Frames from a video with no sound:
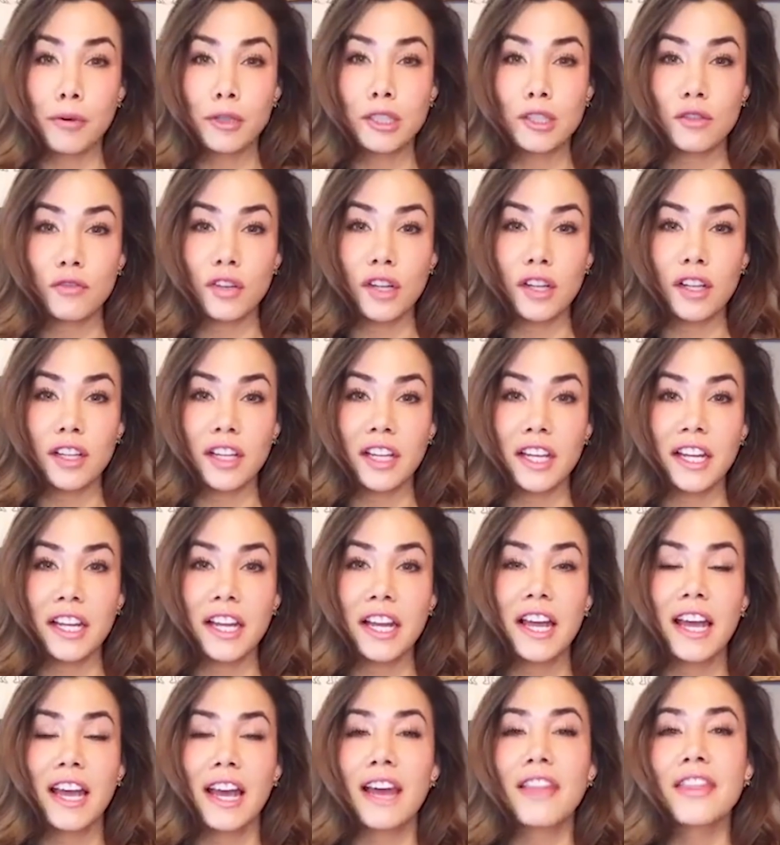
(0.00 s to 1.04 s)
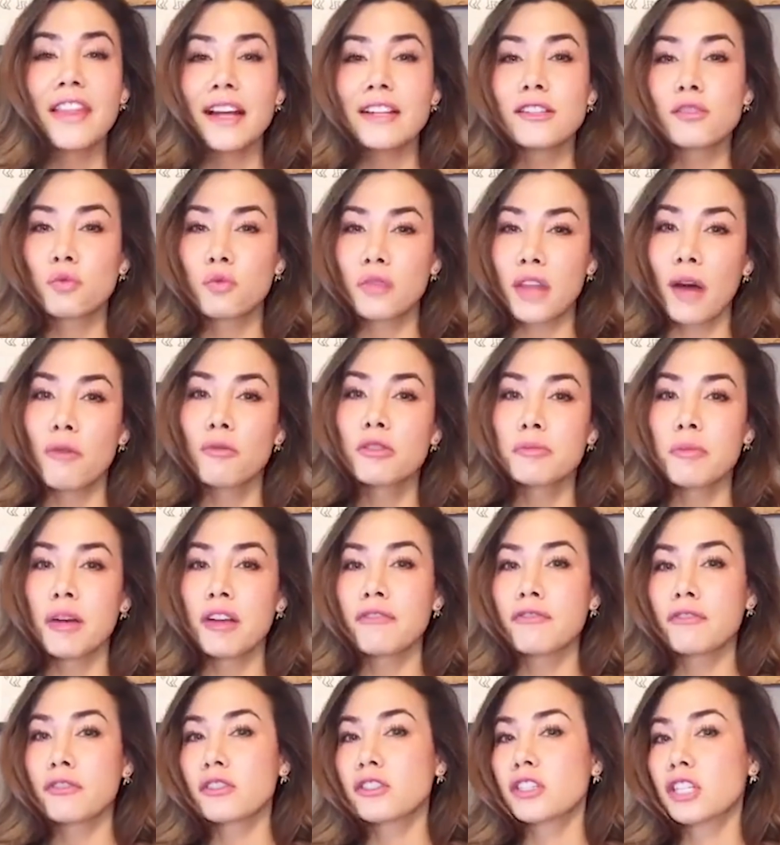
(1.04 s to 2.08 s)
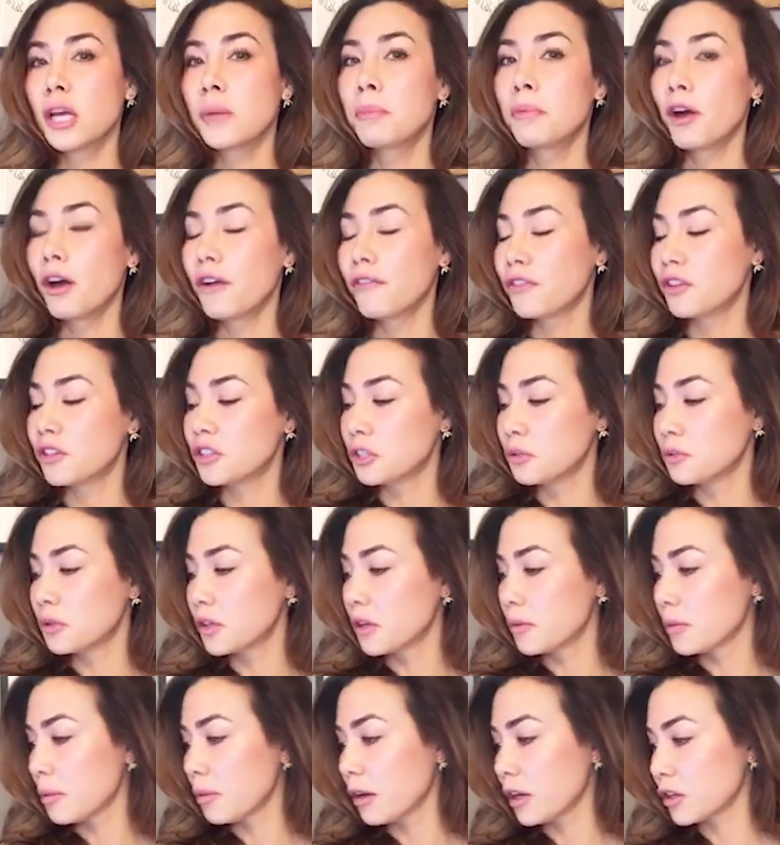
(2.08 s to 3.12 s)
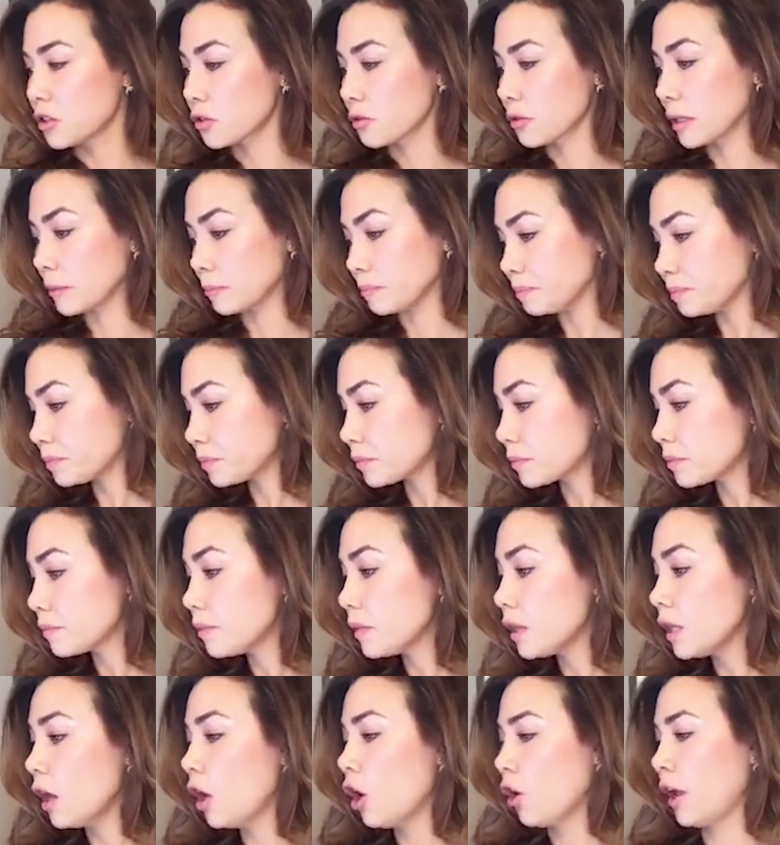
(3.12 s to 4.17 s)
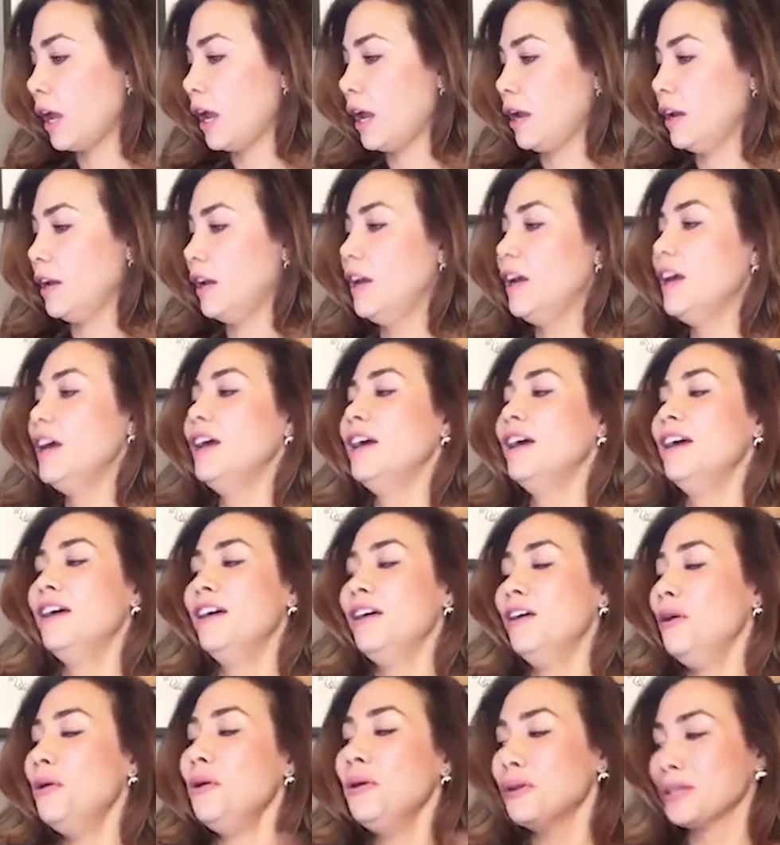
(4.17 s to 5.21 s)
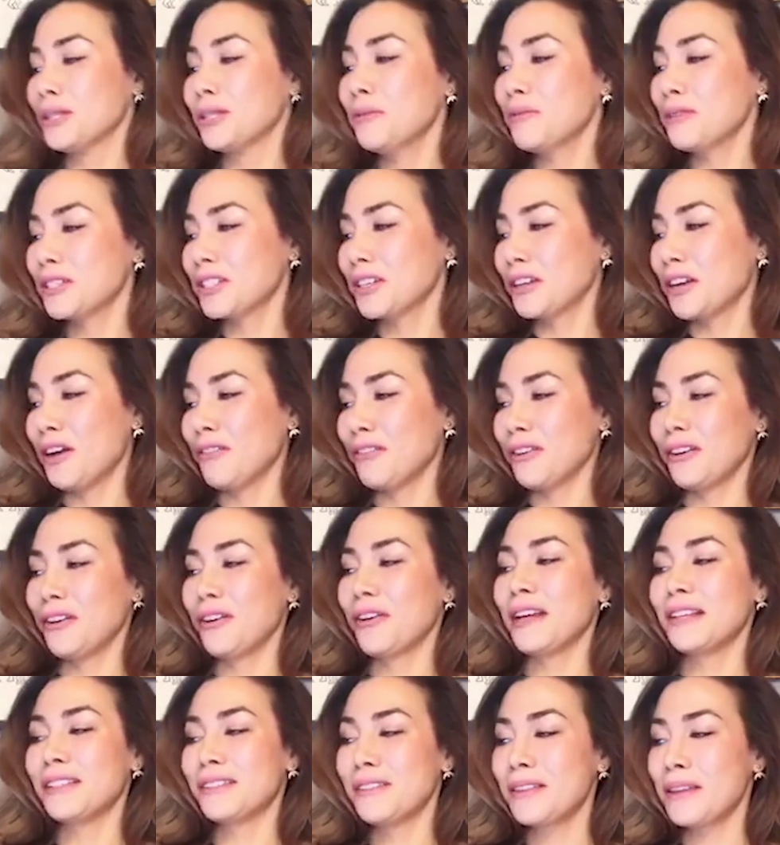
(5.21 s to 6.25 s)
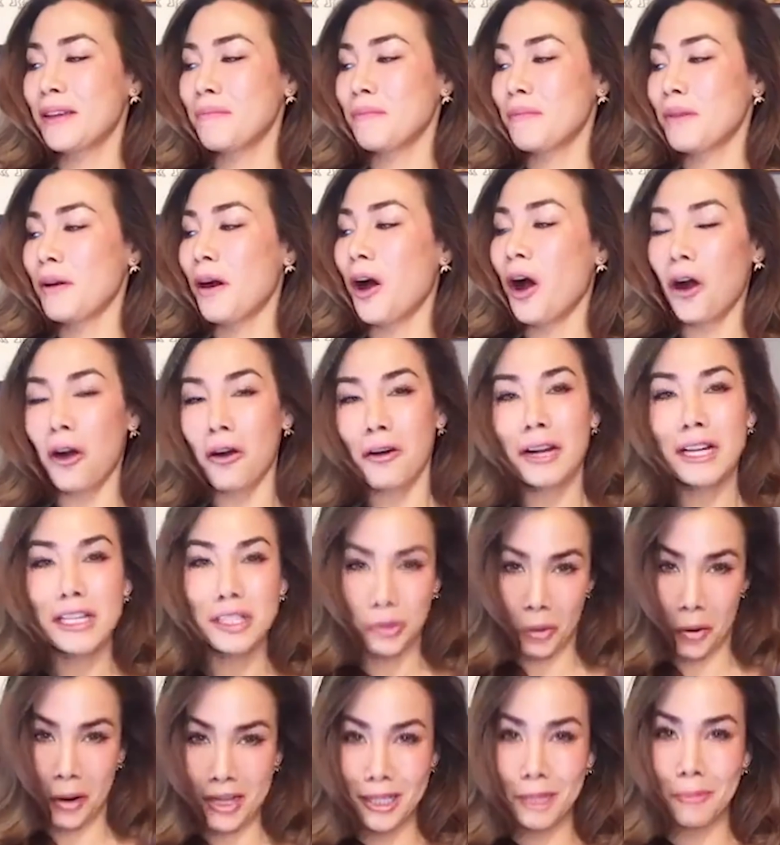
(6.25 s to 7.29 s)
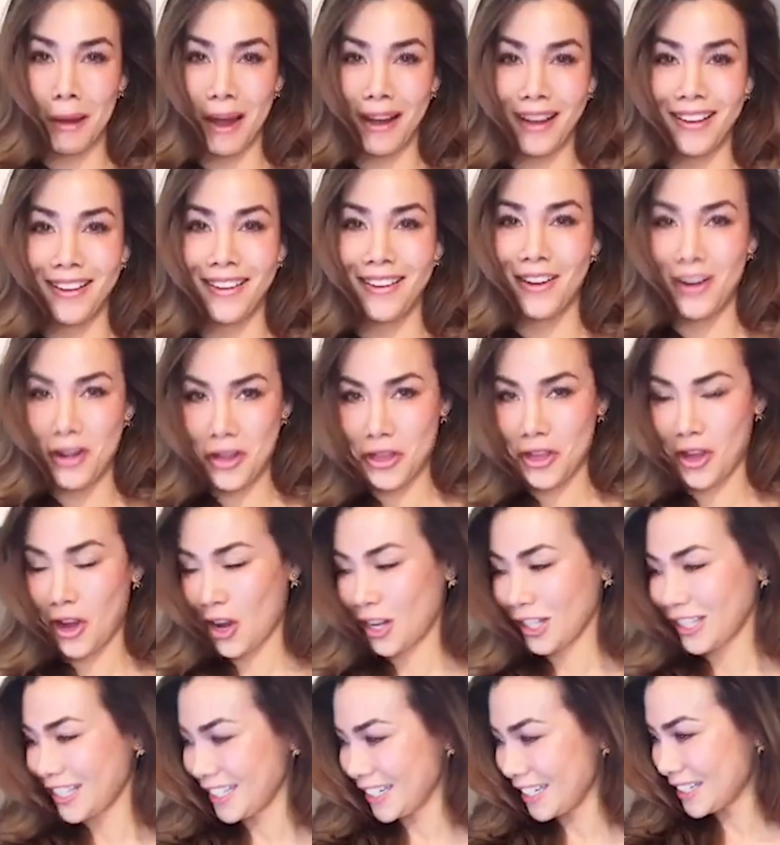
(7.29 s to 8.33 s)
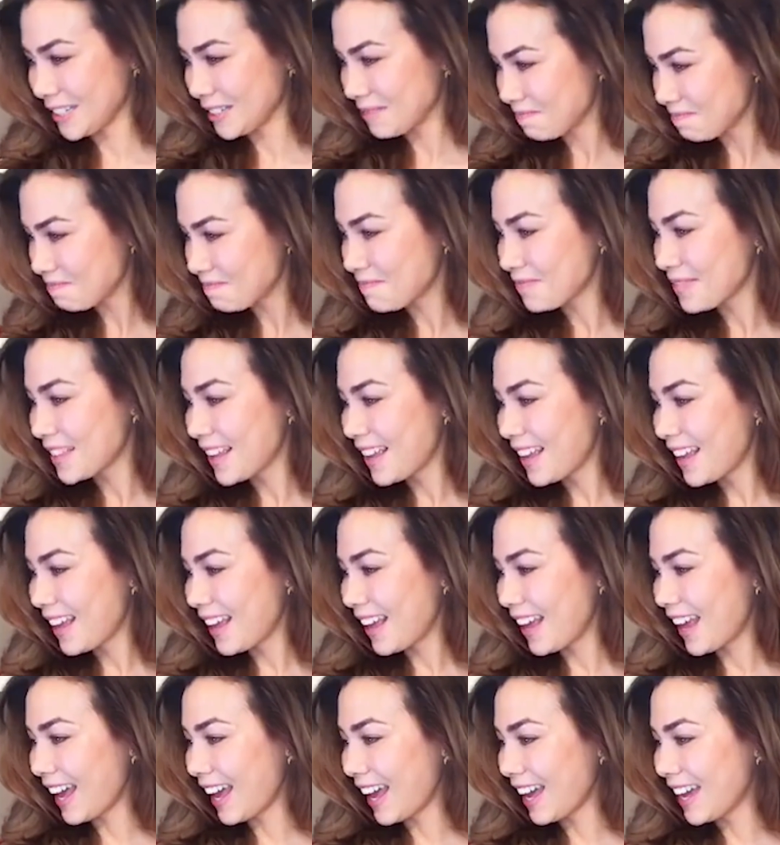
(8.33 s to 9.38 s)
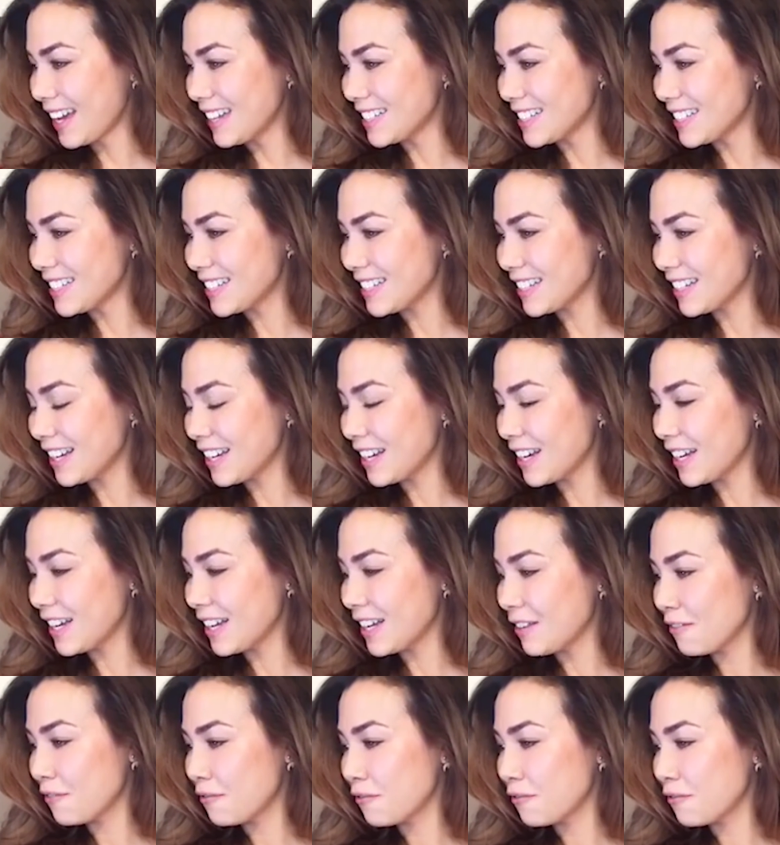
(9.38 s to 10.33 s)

and upwards feeling, and that was my first tip-off that she was going to be Bachelorette. Okay. Oh, so much to cover. Okay, so then Ari joins Becca on the hot seat. And